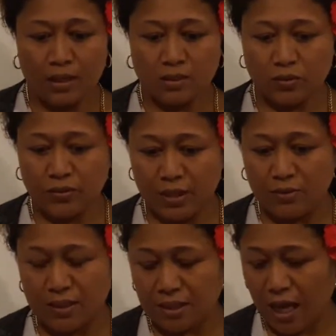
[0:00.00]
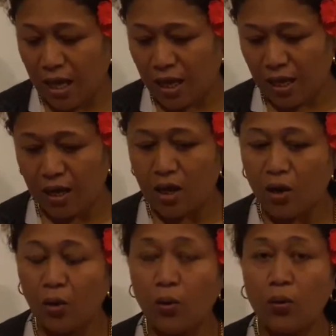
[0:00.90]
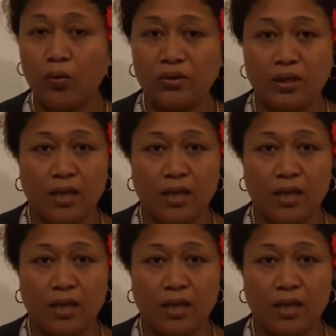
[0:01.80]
So those are all the